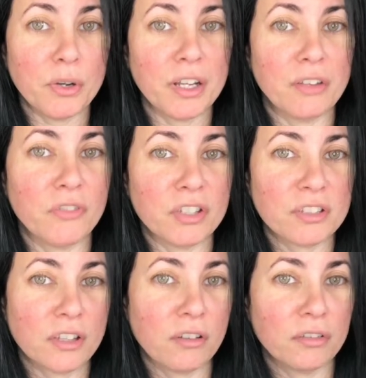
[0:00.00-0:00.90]
and if the
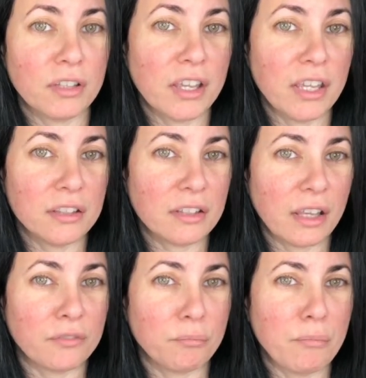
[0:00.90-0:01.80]
sun hit,
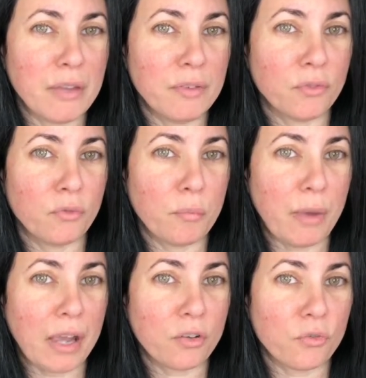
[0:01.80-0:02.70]
like, maybe from the
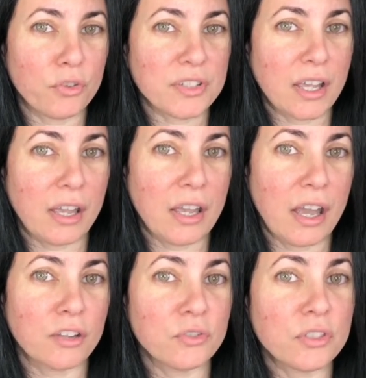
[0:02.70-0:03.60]
back or the side,
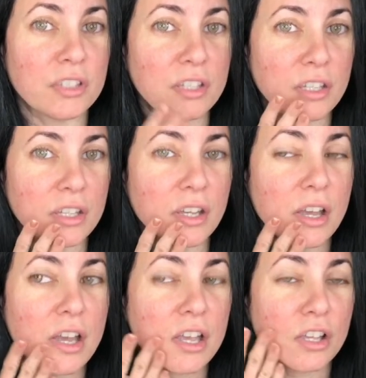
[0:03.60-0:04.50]
I could see
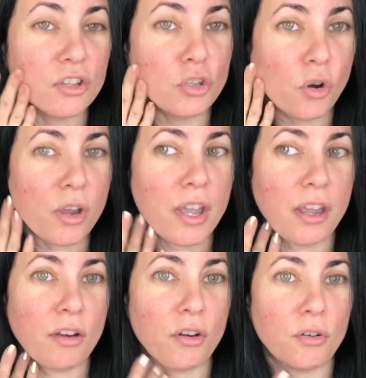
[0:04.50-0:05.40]
your
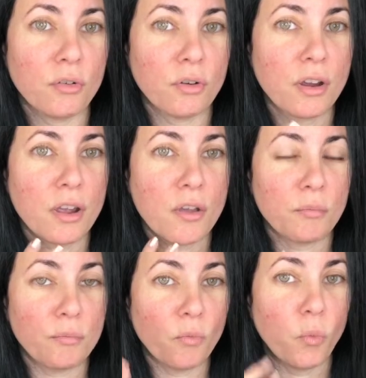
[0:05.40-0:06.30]
hair
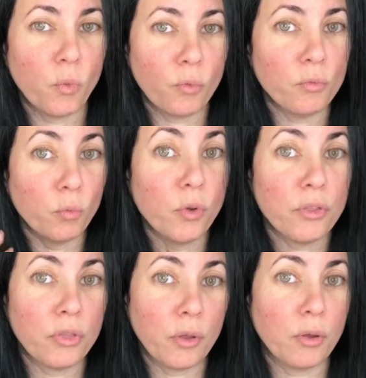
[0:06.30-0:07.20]

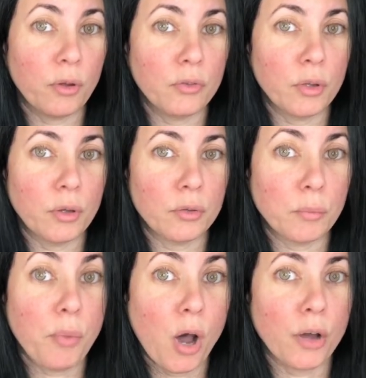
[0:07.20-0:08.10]
with
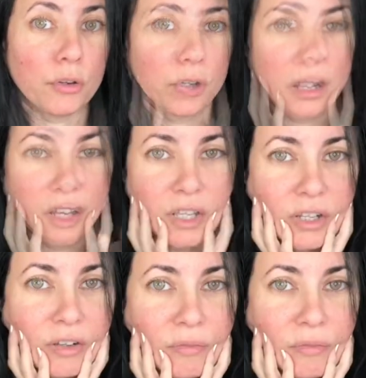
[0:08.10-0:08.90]
the powder. Like,